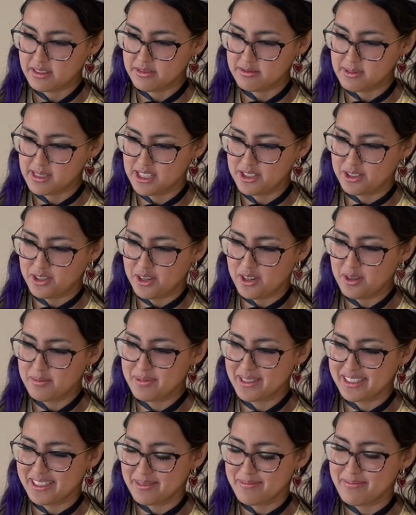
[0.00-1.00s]
of my job
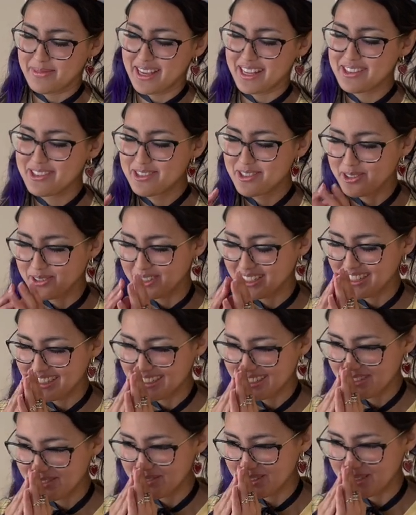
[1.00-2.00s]
as a mentor
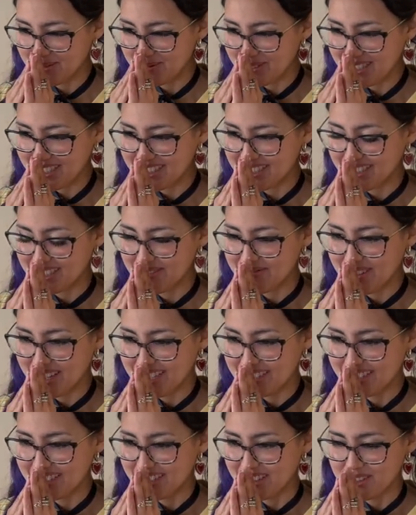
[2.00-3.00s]
is repeating
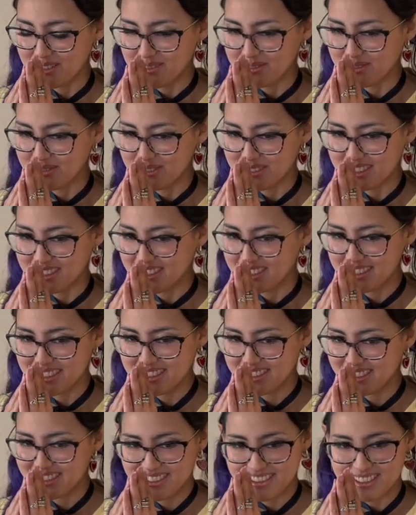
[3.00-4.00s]
myself.
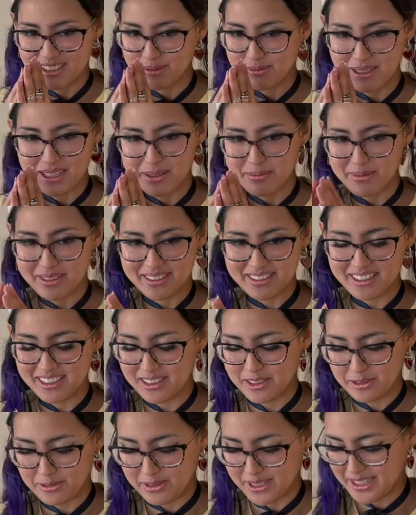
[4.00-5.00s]
It's, it's becoming, this
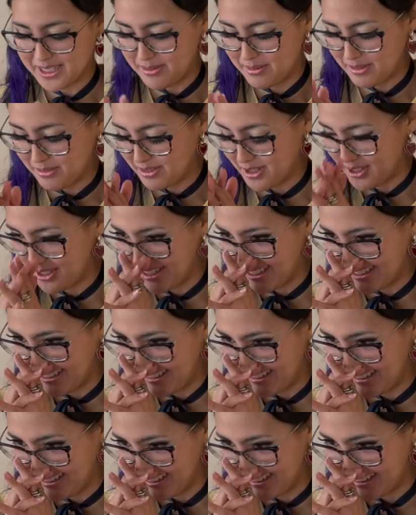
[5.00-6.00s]
is becoming very clear.
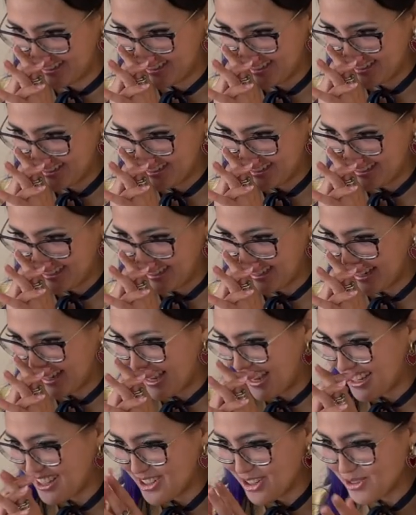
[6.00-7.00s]
Like
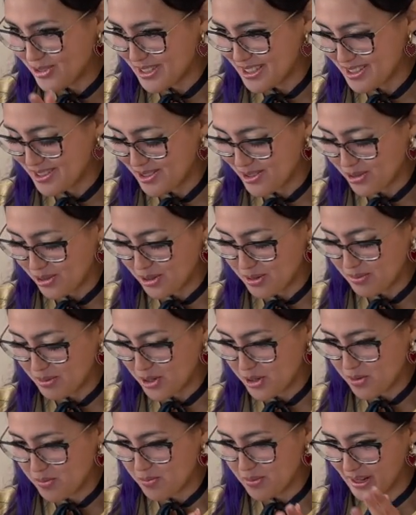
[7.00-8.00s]
I know it's
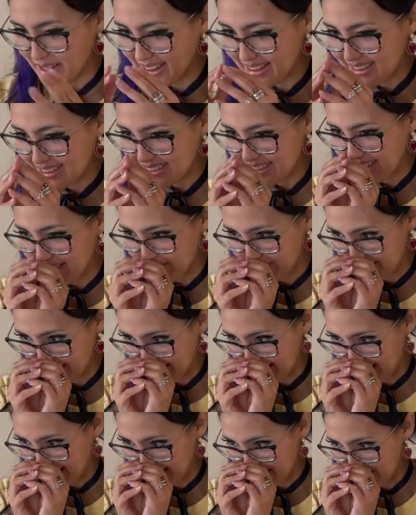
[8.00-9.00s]
normal, but at the same
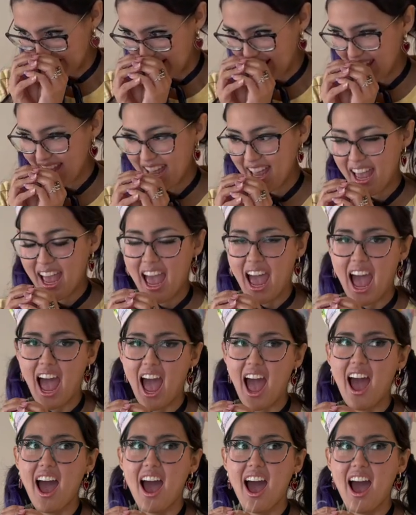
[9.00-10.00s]
time,
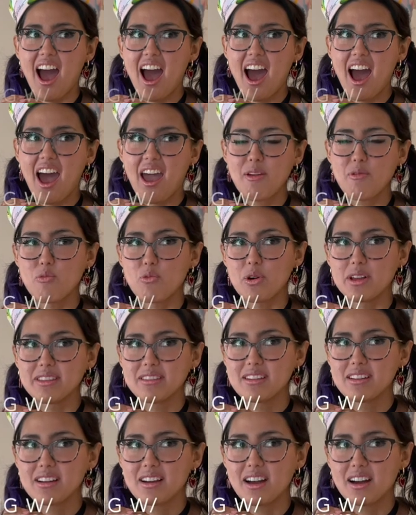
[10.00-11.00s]
I
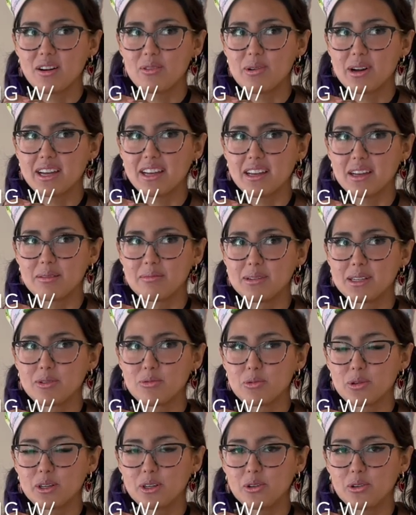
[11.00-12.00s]
wonder how I am in
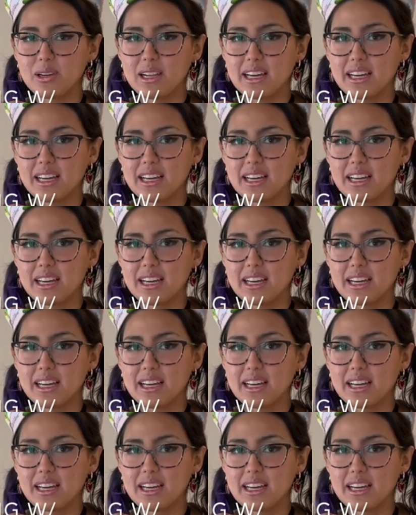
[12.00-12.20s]
real life.